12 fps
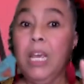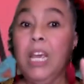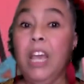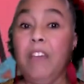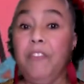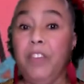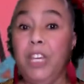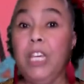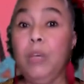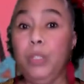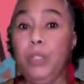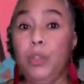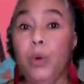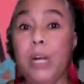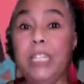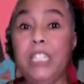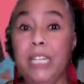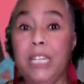if he was
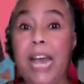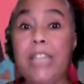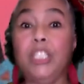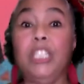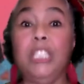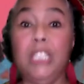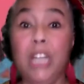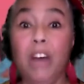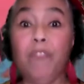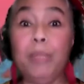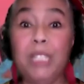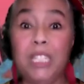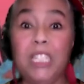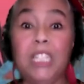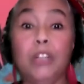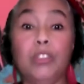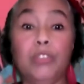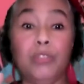going to catch enough
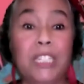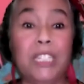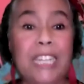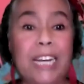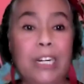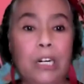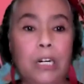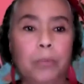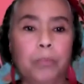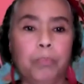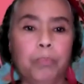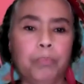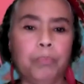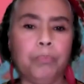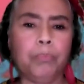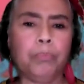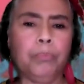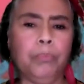mosquitoes for dinner.
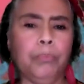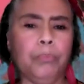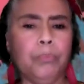Hmm.